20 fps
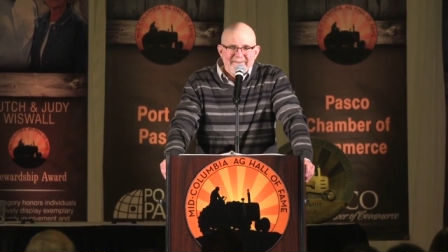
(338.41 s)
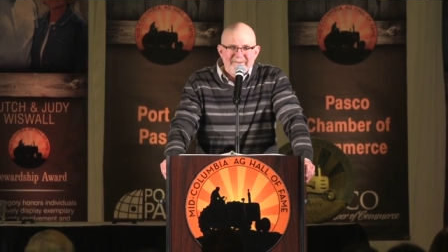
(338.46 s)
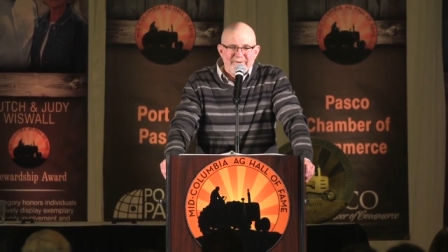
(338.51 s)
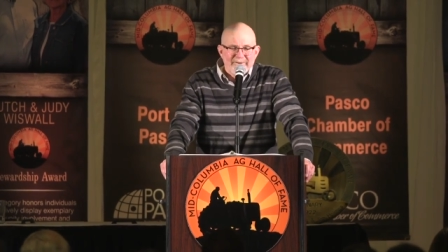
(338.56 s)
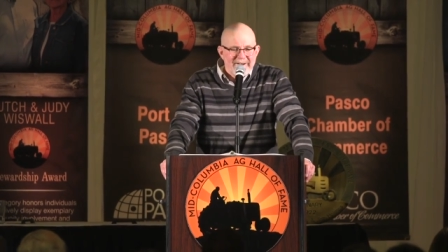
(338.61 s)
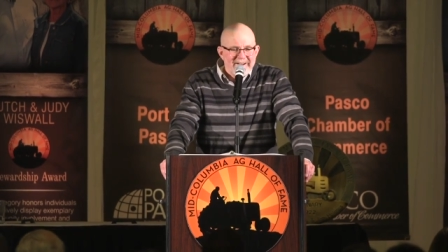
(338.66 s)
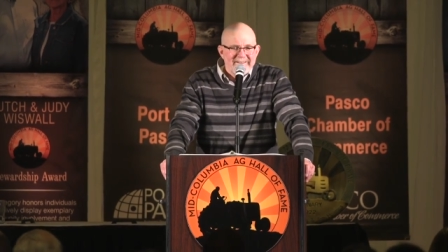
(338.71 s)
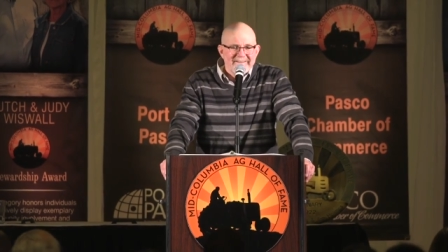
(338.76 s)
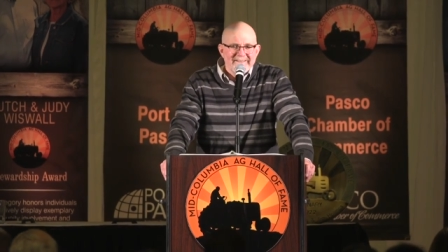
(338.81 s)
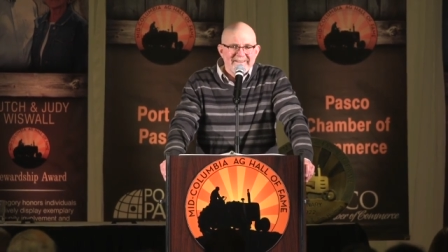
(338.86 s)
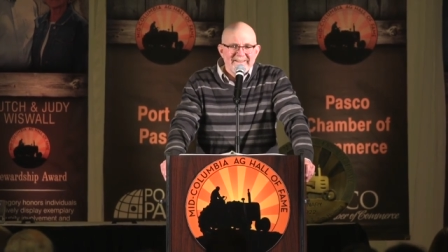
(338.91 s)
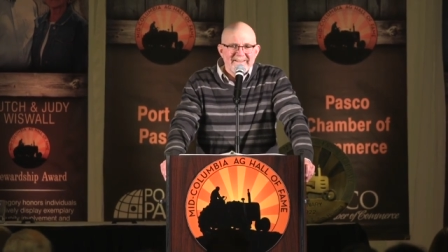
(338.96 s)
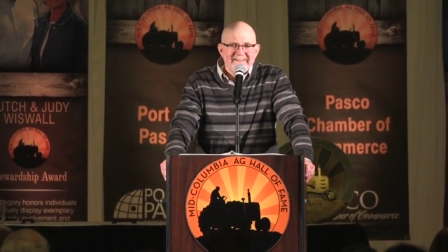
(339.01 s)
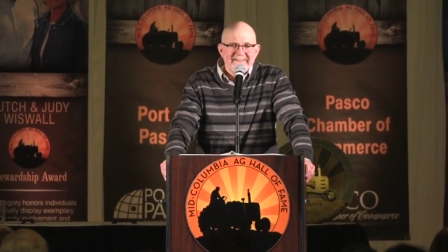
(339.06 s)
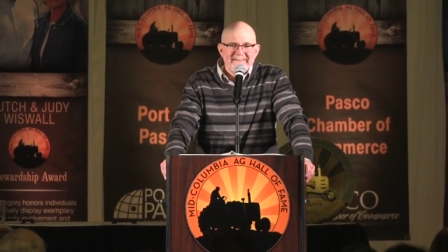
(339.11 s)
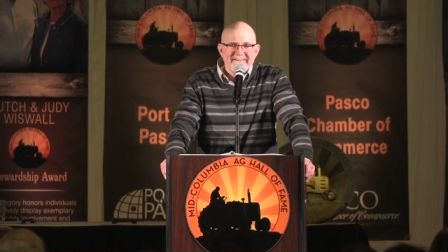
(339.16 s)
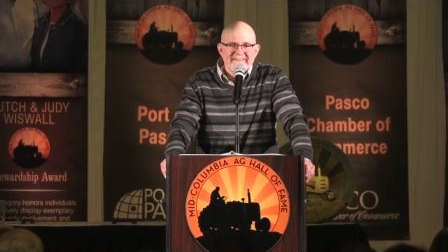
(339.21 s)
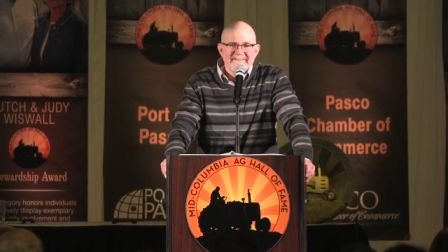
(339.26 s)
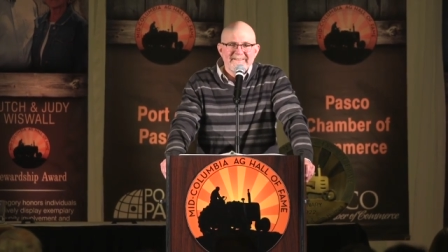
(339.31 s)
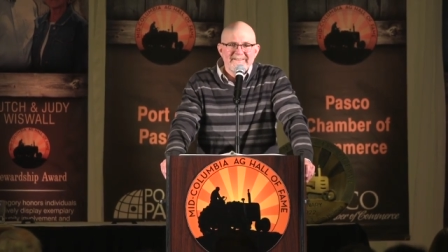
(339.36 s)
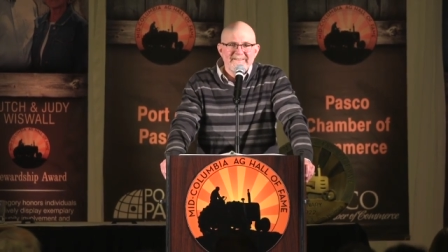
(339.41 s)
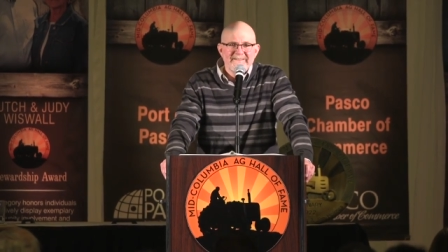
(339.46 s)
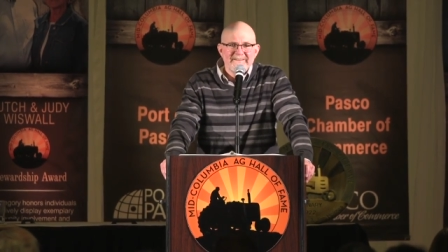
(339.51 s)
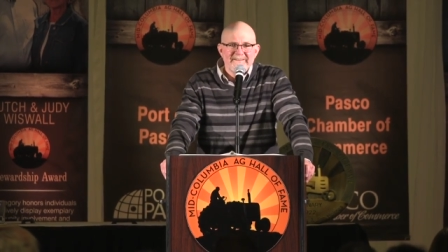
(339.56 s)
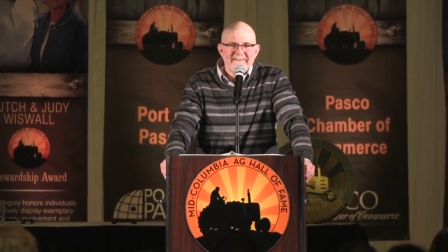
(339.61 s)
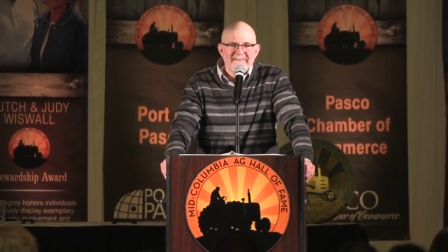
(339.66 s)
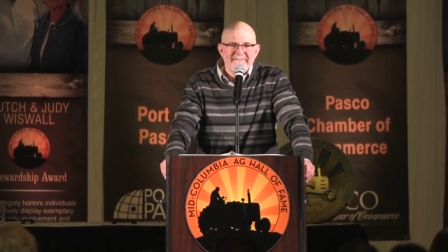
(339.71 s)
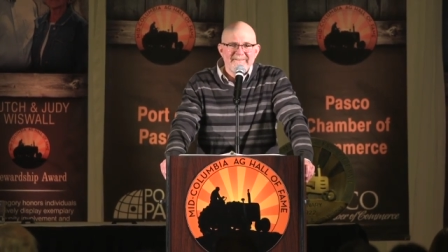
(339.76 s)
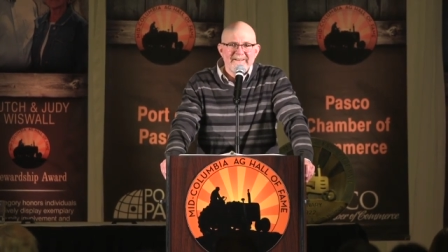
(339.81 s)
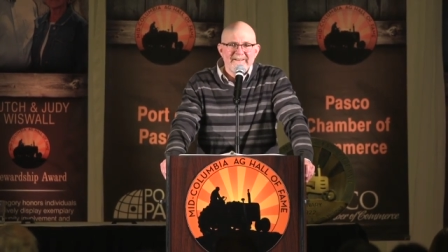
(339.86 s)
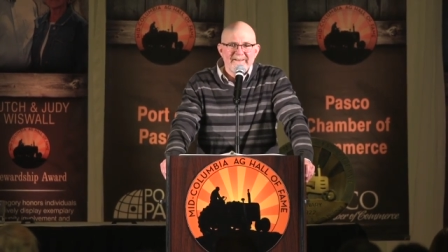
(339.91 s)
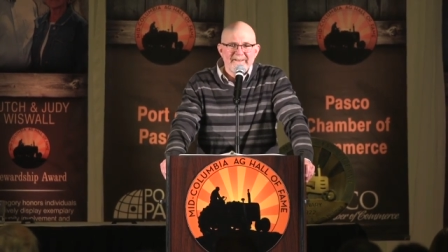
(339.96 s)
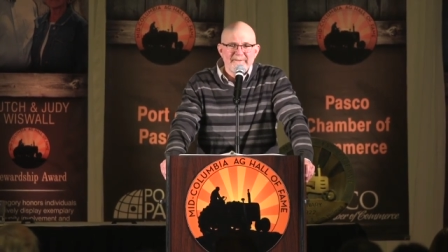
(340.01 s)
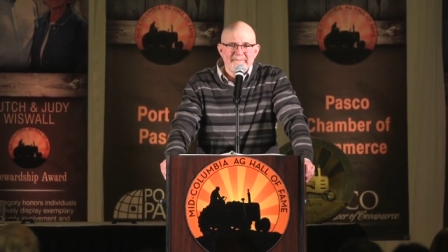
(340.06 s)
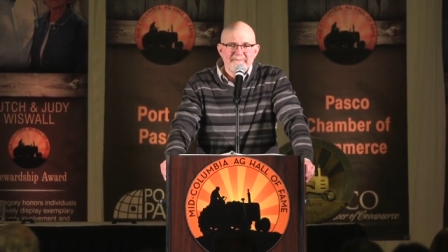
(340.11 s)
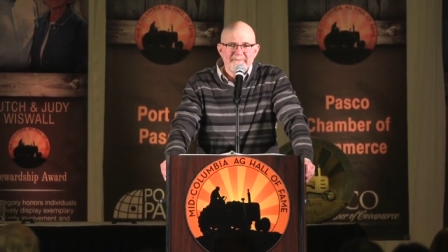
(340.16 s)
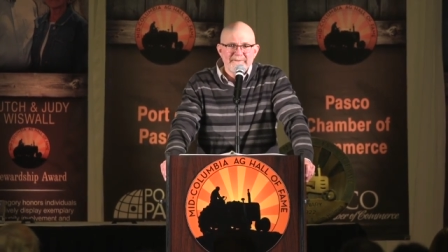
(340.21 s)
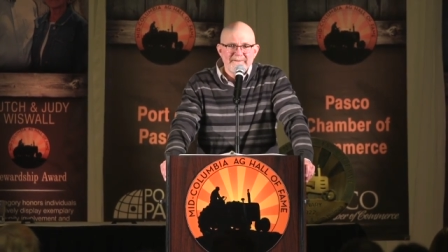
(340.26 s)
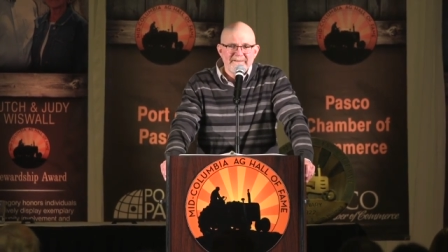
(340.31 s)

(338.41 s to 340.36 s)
greatly to develop